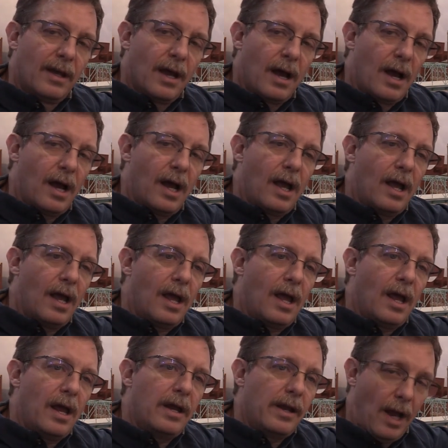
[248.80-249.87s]

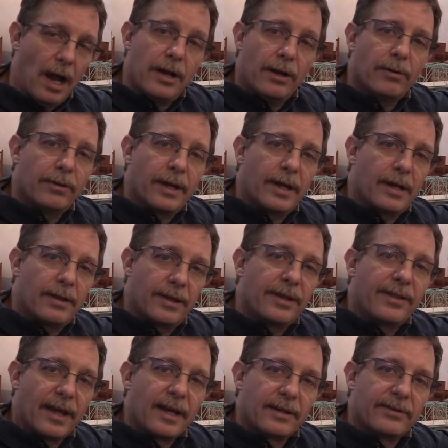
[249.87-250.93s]
I know
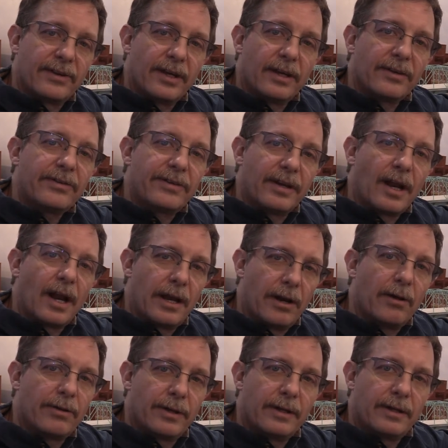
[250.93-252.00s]
that they exist, and I
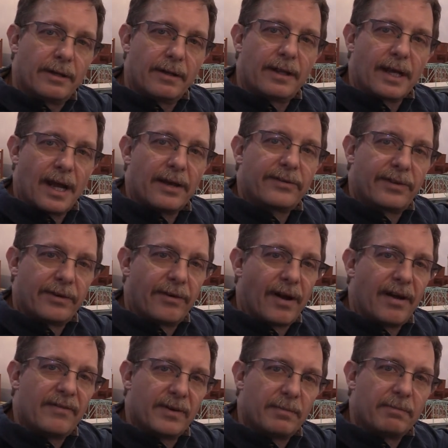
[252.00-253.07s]
know that the guys that
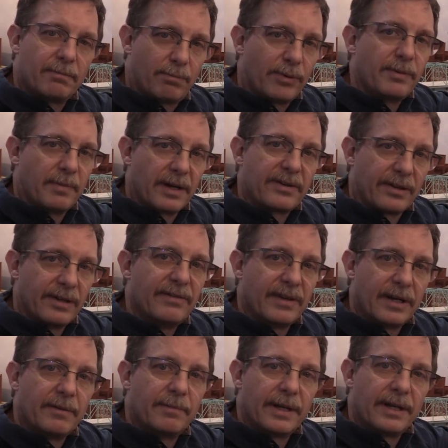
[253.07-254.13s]
drive them pretty much live in
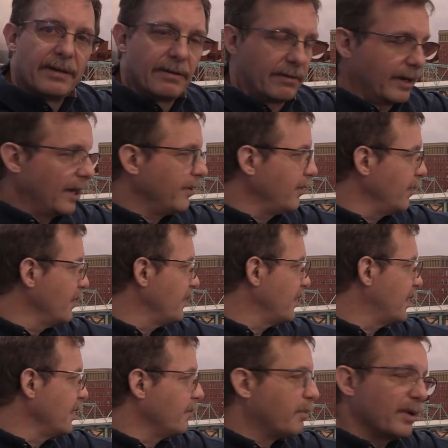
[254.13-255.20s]
them and do
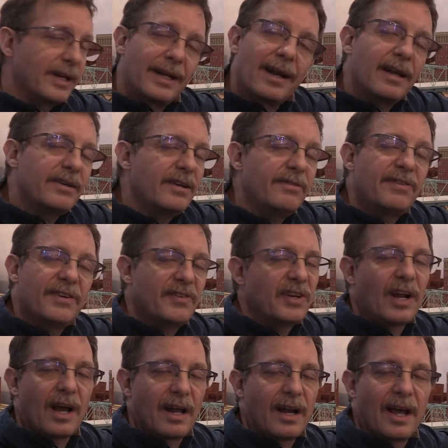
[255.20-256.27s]
everything. But in
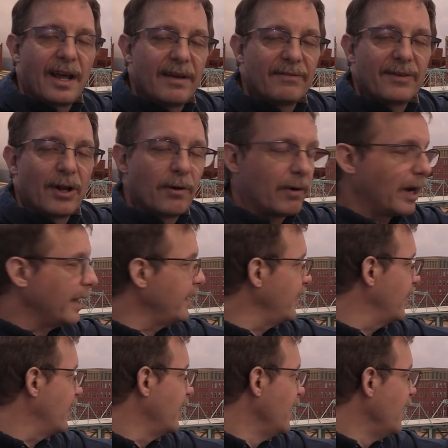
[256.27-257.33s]
1959, I have no
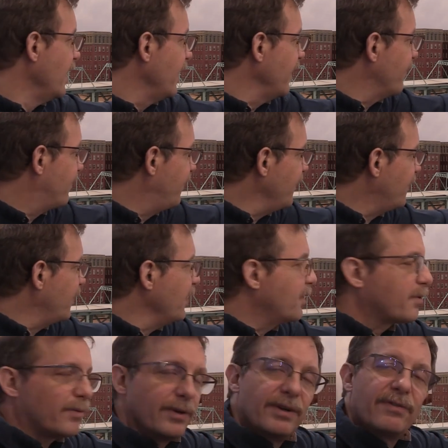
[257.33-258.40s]
idea if
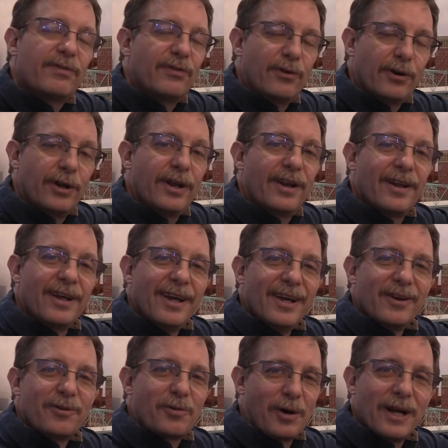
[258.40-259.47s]
53-foot
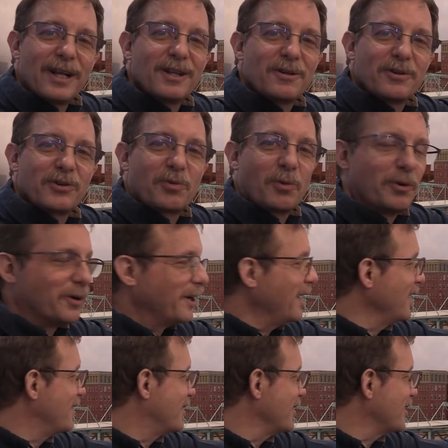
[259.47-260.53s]
trailers were in
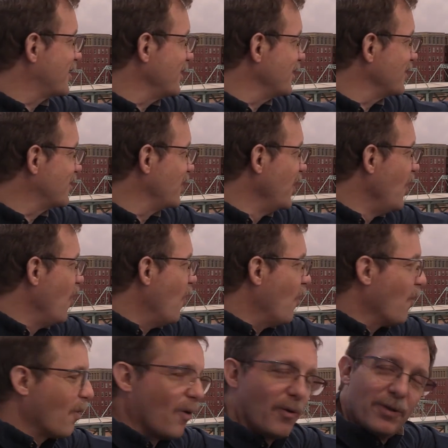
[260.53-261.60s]
existence,
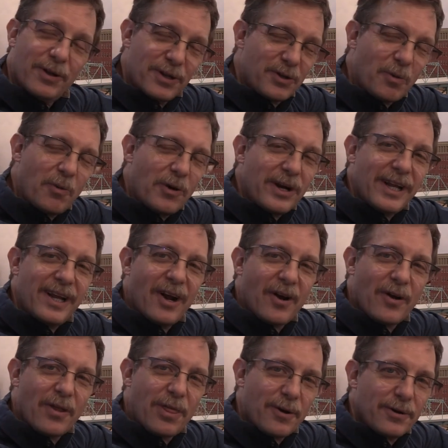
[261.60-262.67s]
or only 20
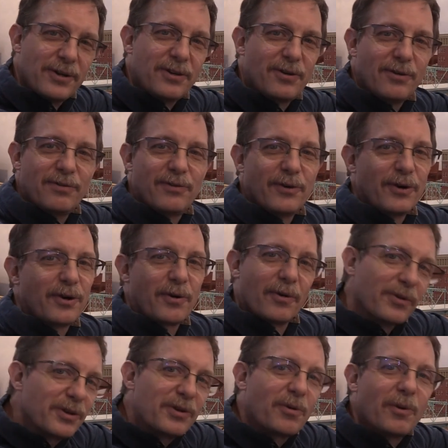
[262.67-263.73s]
or 32-foot, or
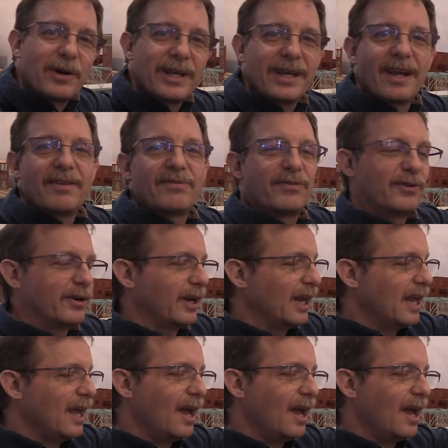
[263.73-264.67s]
only 28-foot.